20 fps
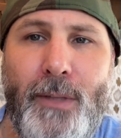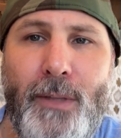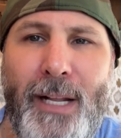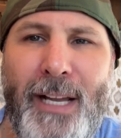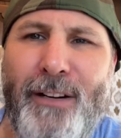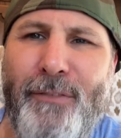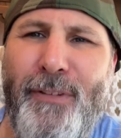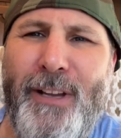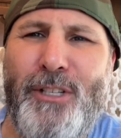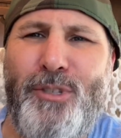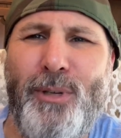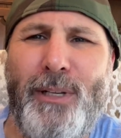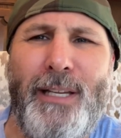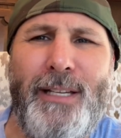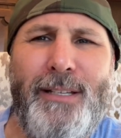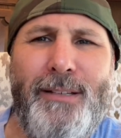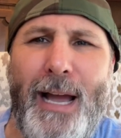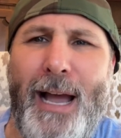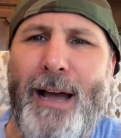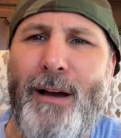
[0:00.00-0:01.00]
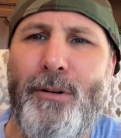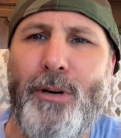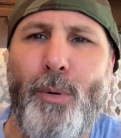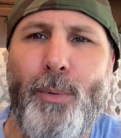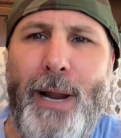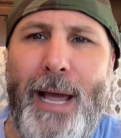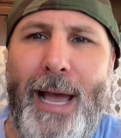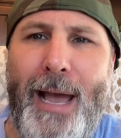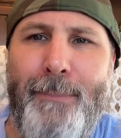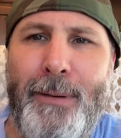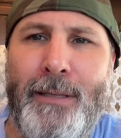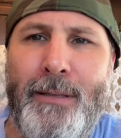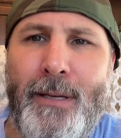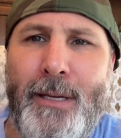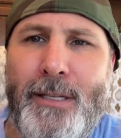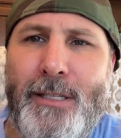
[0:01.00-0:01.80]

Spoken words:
and eventually, I don't know what happened.